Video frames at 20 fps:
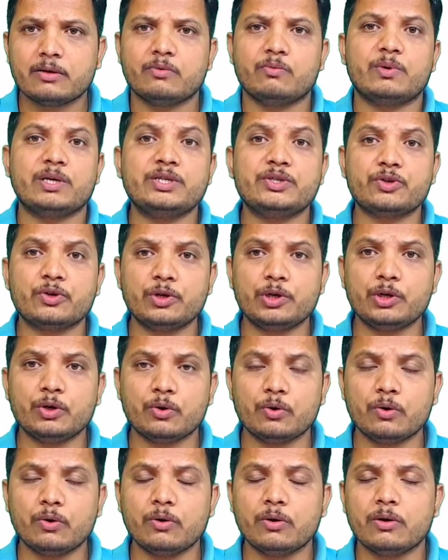One should
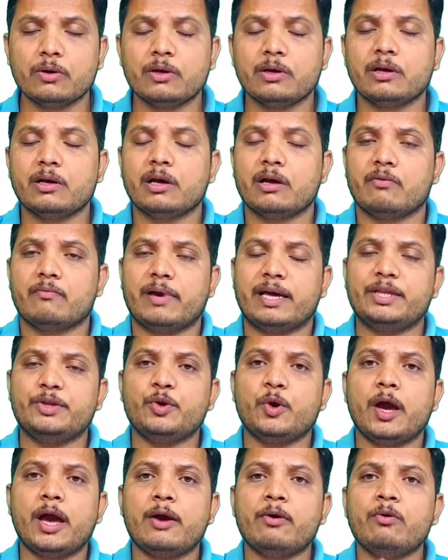know when
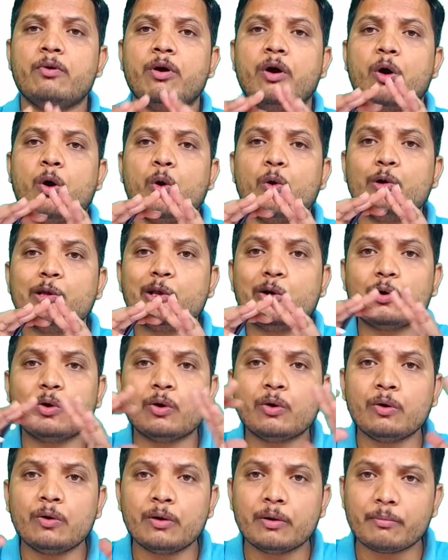you have hollow
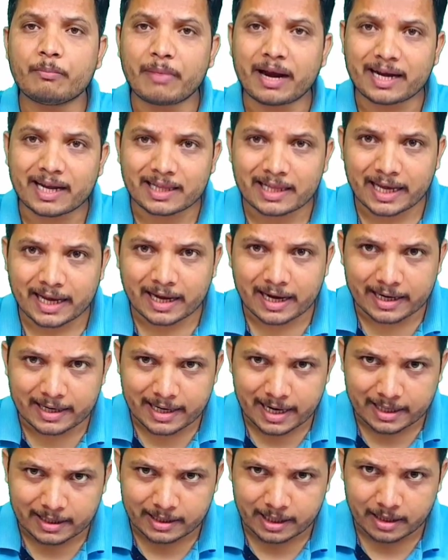metallic
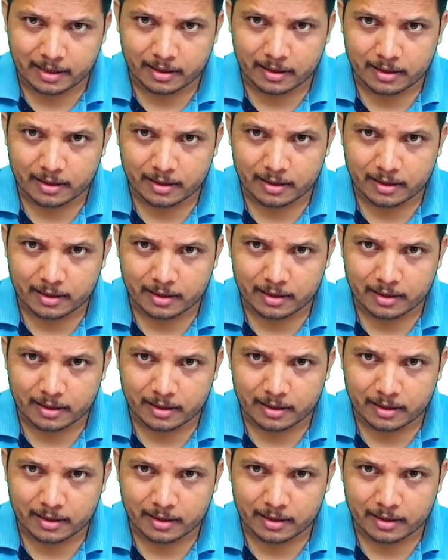conductor